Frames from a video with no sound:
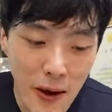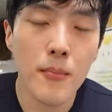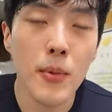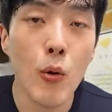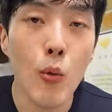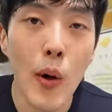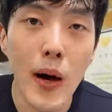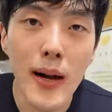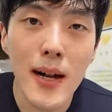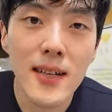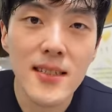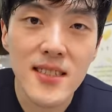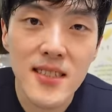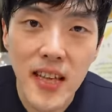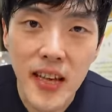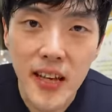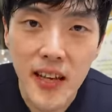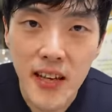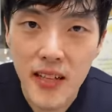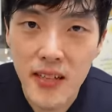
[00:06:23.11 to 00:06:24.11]
But what I'll
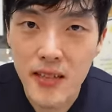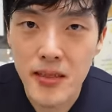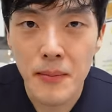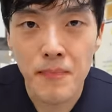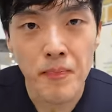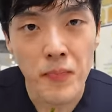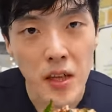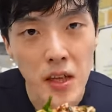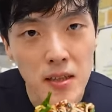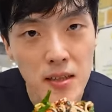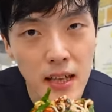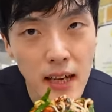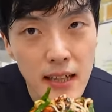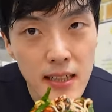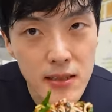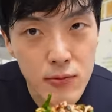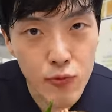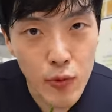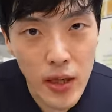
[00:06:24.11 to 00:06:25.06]
say is, it tastes